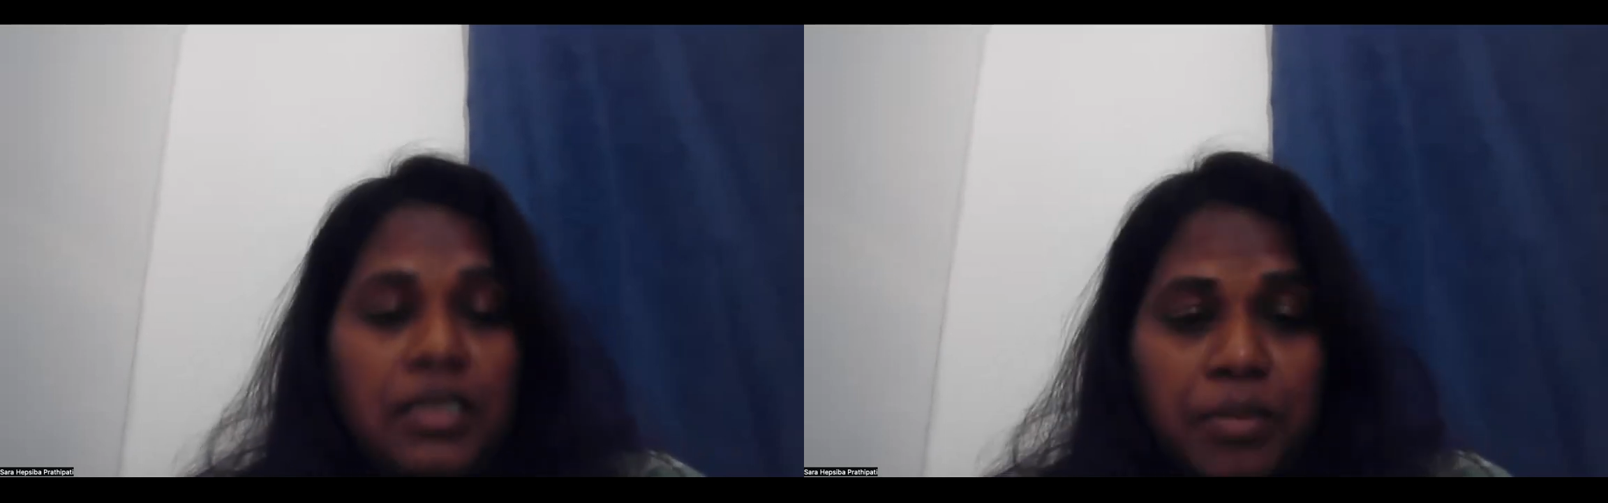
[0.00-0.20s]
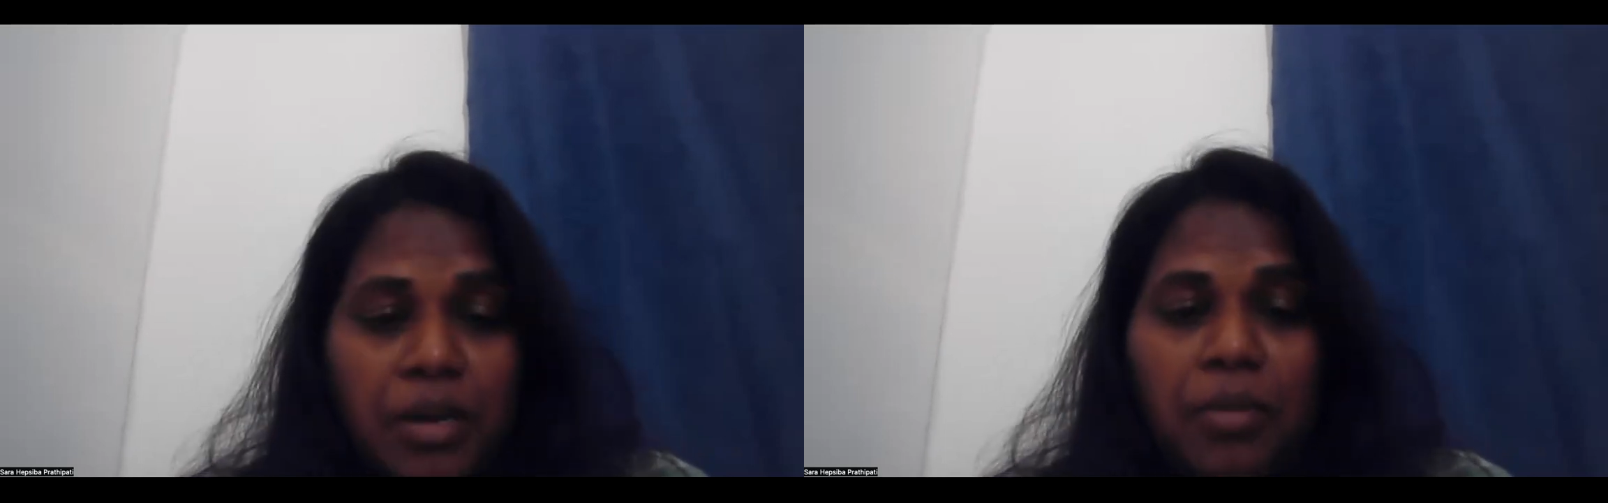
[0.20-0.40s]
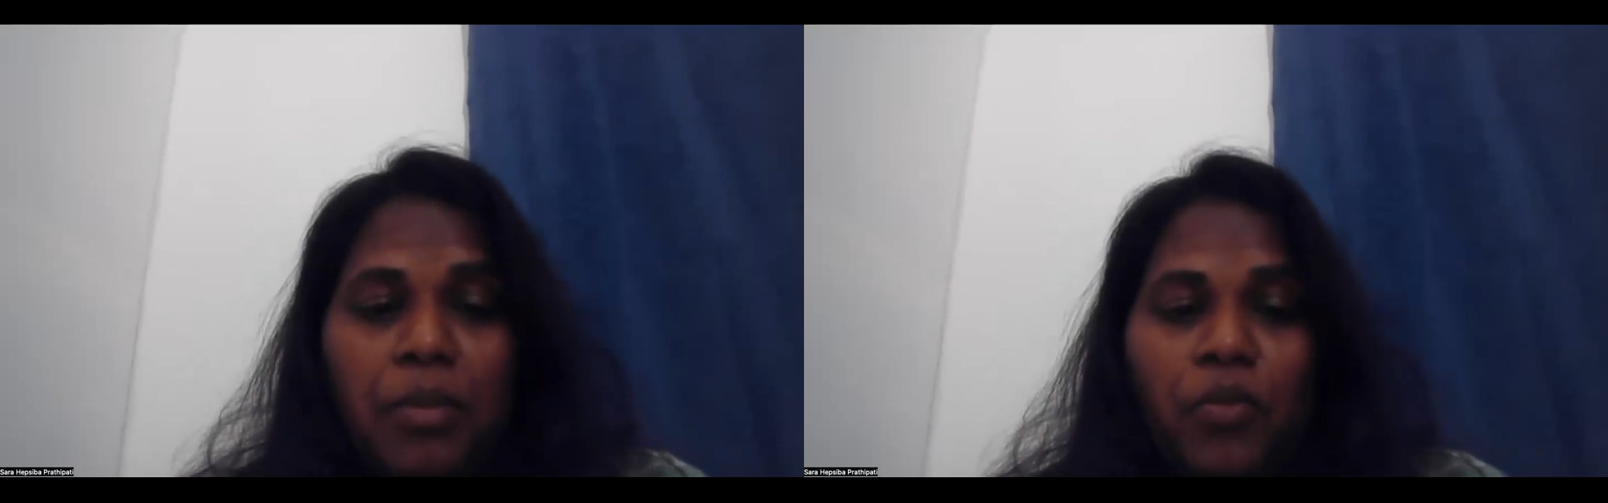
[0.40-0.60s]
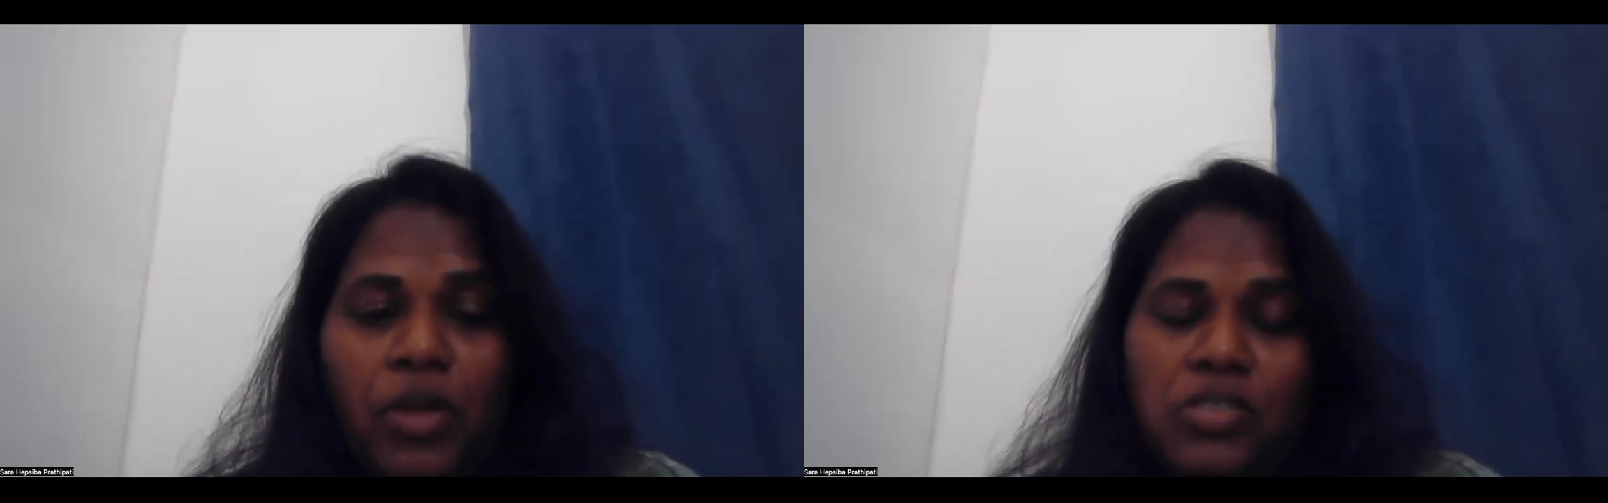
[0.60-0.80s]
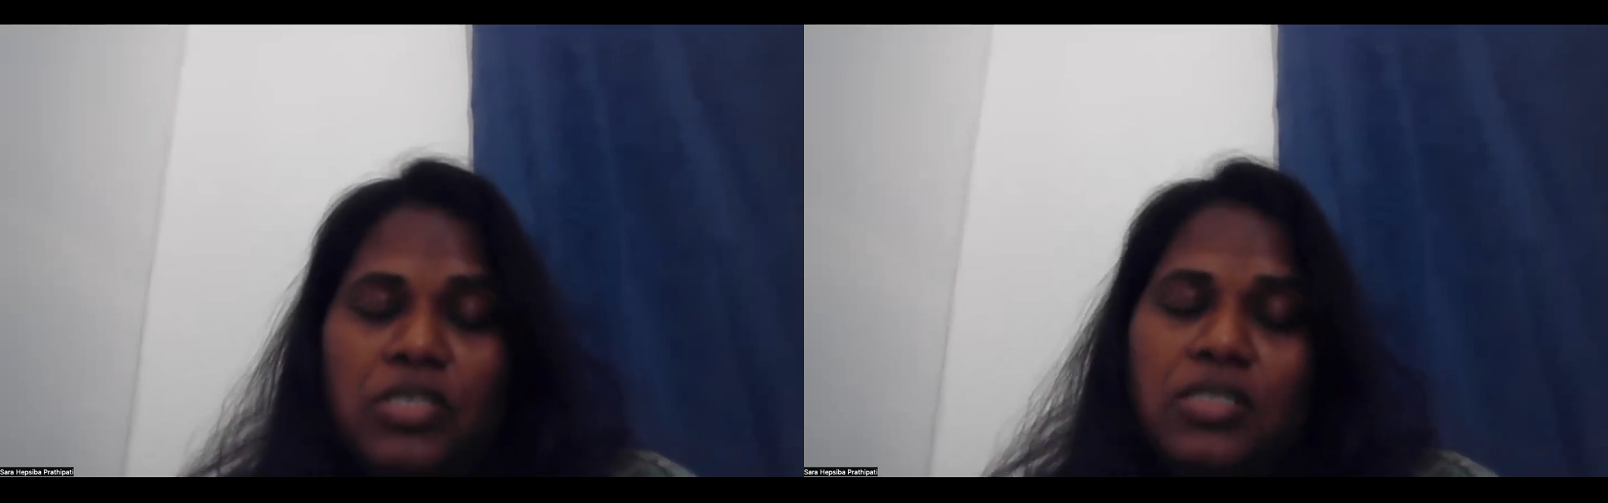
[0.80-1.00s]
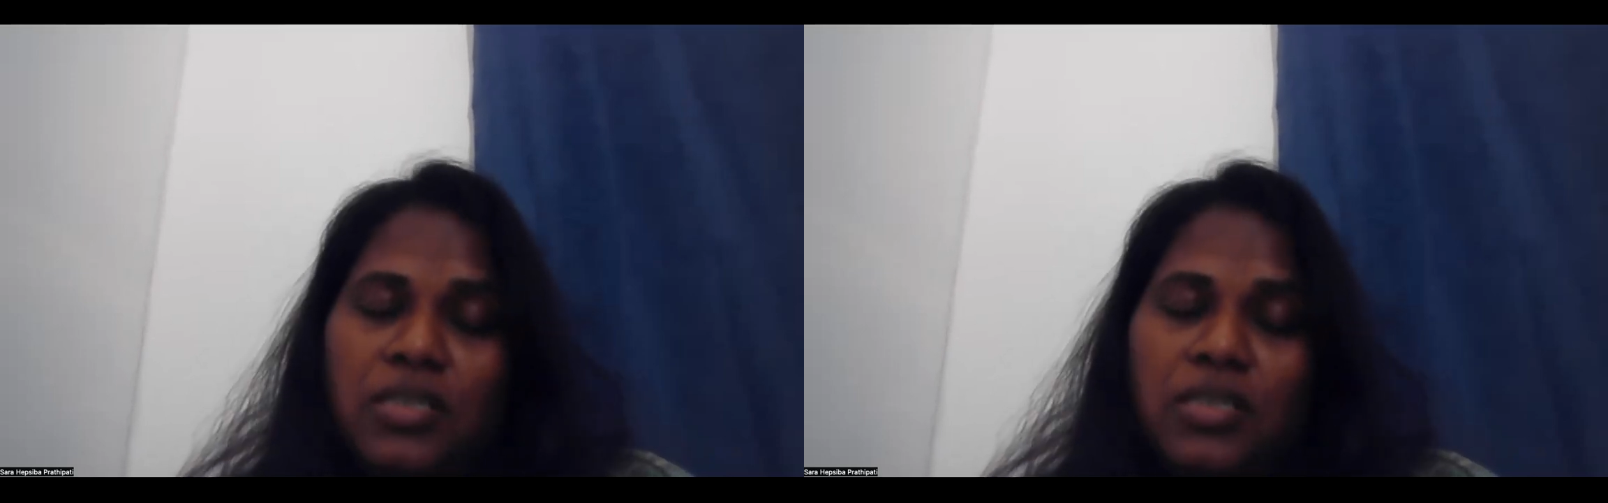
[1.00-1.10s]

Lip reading: is minimum wage is